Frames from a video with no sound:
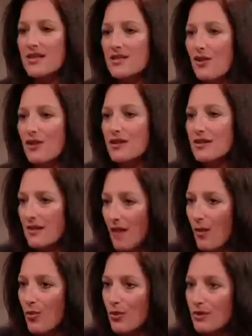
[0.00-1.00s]
I started
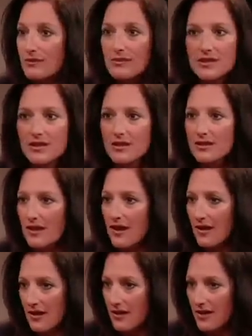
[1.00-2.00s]
Glob World to
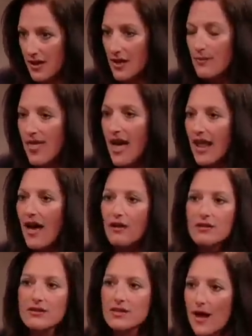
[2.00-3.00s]
keep that
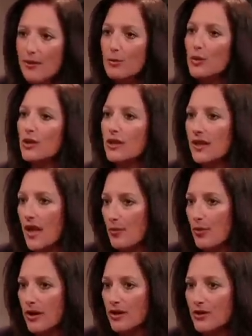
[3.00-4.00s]
out cyberbullying and
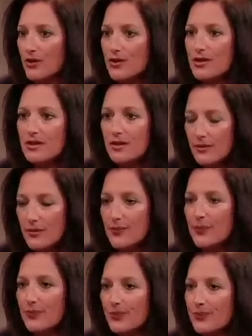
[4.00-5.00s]
predators. Now,
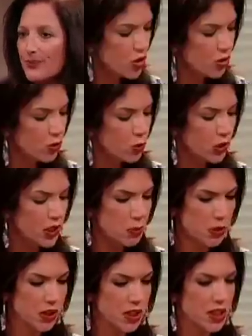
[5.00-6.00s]
tell me children will
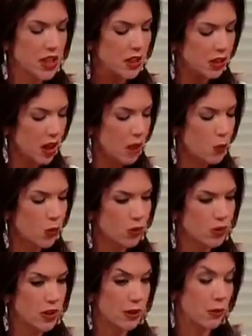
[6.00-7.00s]
experience in Glob
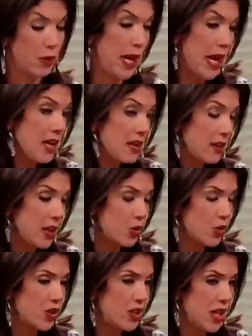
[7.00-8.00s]
World that A is
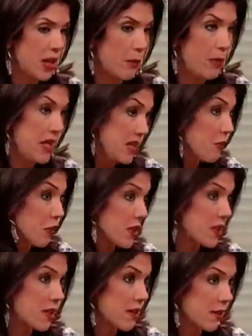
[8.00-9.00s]
interesting and B
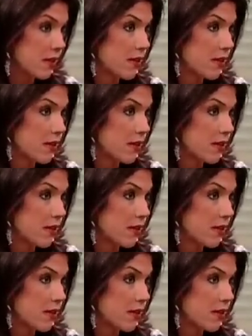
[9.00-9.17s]
different.